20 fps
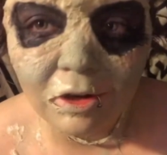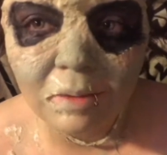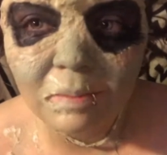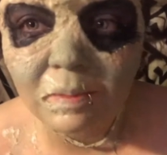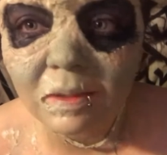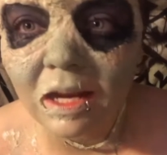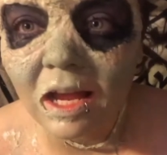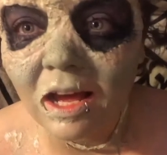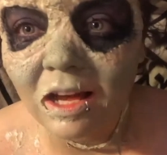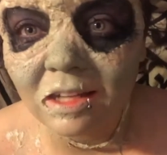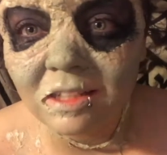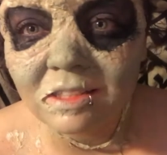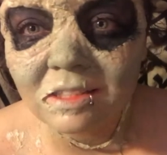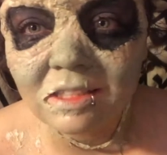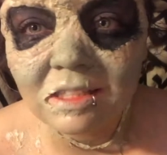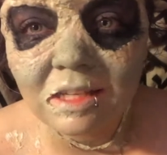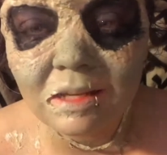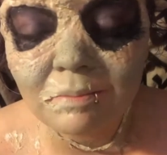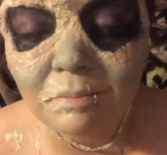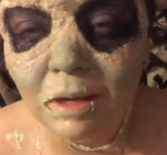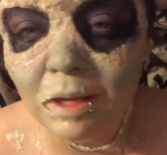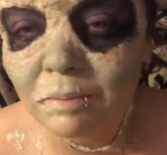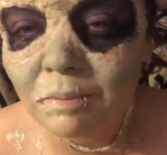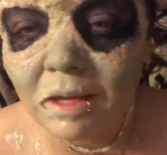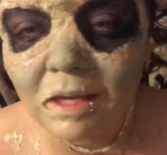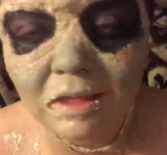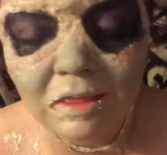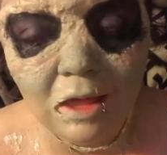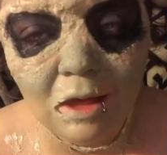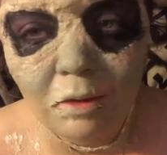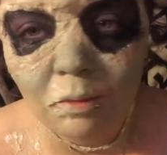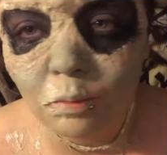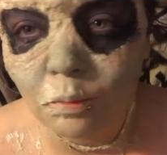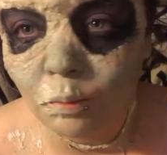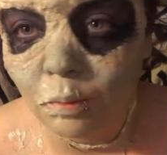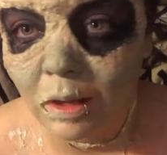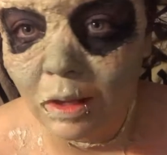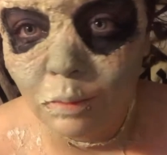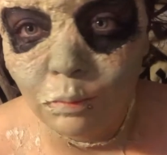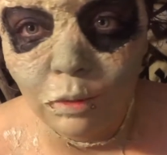it, but honestly it might make
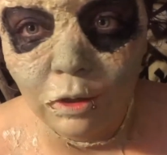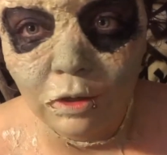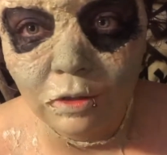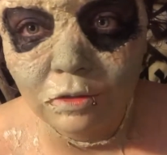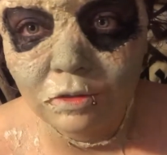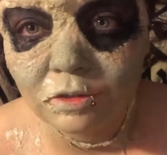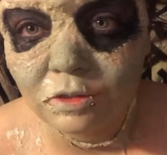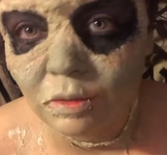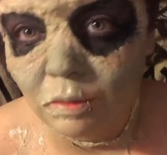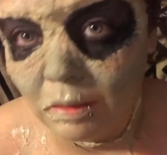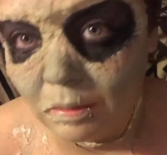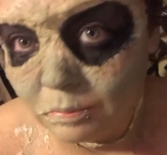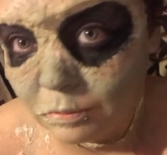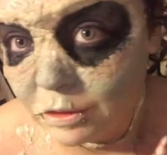that way worse, so I'm